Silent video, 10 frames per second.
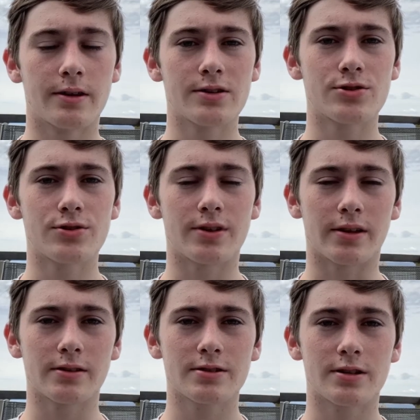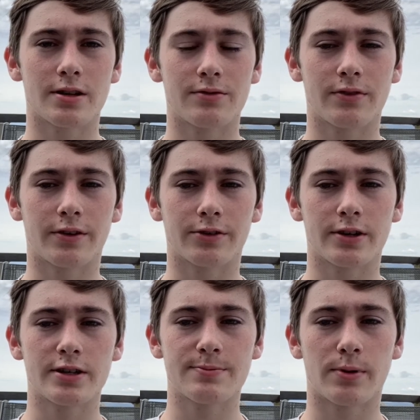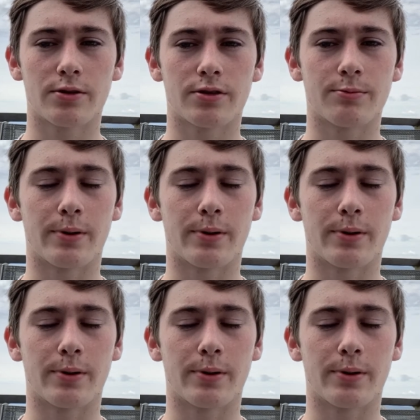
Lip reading: These two things have increased both